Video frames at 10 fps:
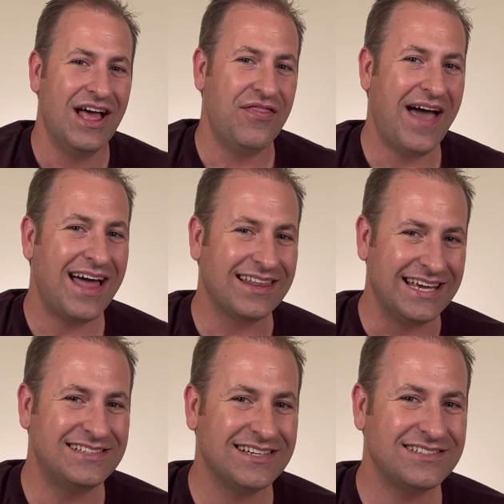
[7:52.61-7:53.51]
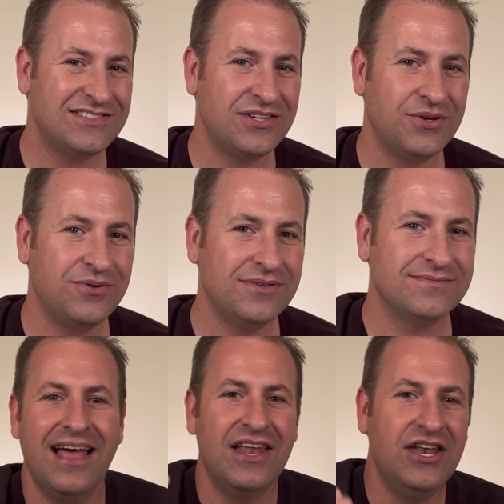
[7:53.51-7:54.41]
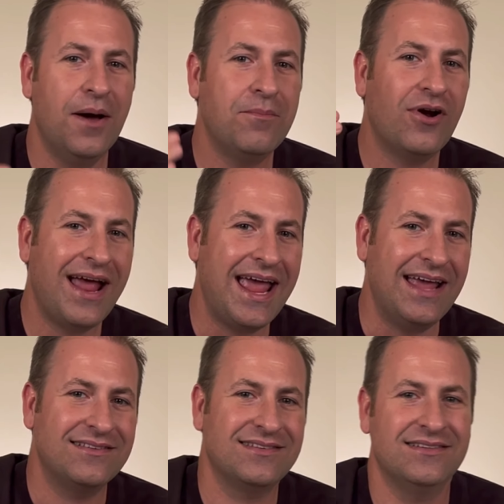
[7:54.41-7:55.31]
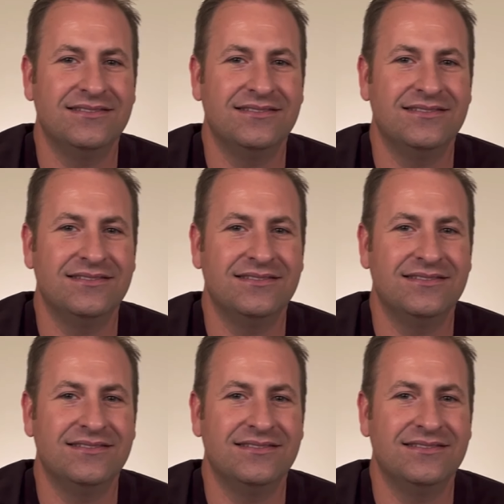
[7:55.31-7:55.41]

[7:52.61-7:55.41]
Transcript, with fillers: That leads us to number 8,